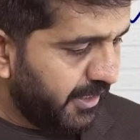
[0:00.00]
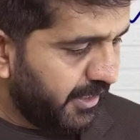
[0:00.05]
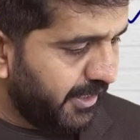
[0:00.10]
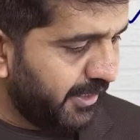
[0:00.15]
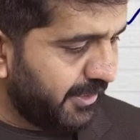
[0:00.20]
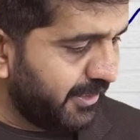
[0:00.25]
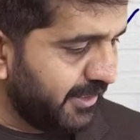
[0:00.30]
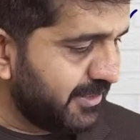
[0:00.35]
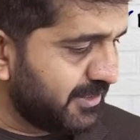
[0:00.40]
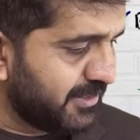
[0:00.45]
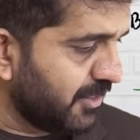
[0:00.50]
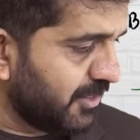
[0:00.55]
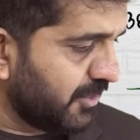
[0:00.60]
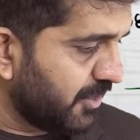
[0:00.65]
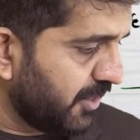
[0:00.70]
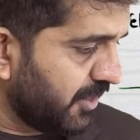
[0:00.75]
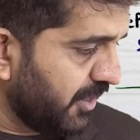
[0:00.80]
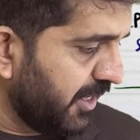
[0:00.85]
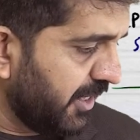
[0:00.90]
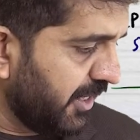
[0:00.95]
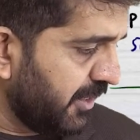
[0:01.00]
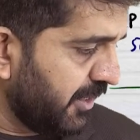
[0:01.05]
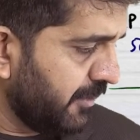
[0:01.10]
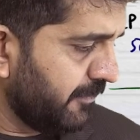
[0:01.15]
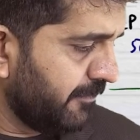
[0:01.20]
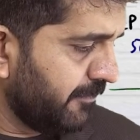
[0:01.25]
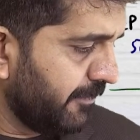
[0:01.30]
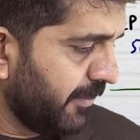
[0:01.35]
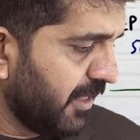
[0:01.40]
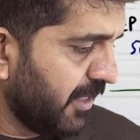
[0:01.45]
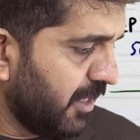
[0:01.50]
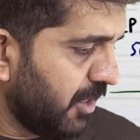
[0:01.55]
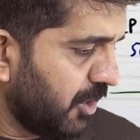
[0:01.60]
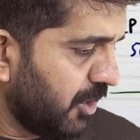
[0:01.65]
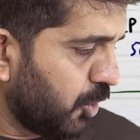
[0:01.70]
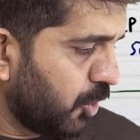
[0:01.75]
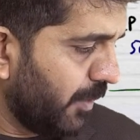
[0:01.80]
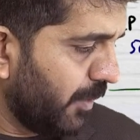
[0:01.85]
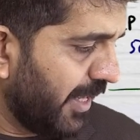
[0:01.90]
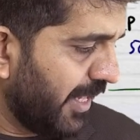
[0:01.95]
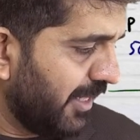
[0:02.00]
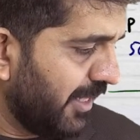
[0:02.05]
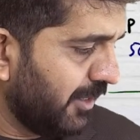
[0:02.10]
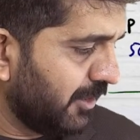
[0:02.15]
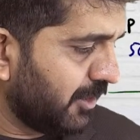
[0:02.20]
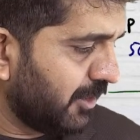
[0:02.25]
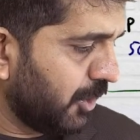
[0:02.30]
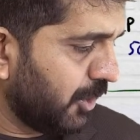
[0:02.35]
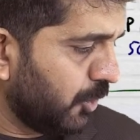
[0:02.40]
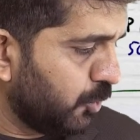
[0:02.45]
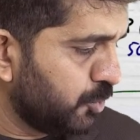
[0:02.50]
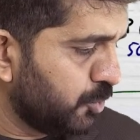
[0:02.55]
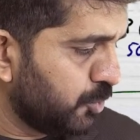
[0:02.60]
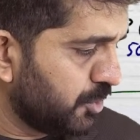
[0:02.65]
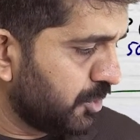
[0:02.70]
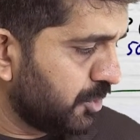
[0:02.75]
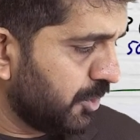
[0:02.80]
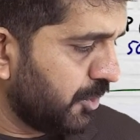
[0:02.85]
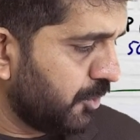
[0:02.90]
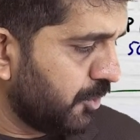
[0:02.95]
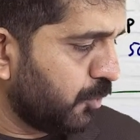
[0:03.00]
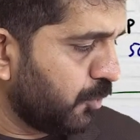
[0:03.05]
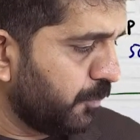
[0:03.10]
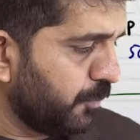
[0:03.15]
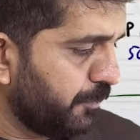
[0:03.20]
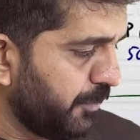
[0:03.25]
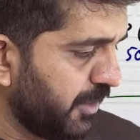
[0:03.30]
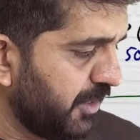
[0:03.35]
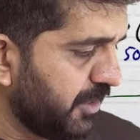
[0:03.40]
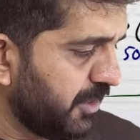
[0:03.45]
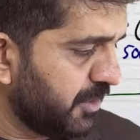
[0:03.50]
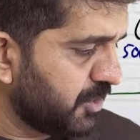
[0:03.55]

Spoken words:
It is earning 12,000 rupees